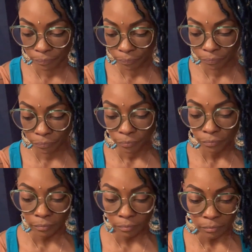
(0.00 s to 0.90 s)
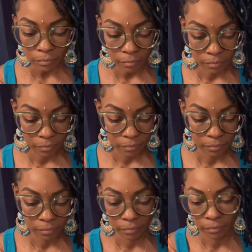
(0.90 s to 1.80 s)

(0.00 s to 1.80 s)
Nothing is said.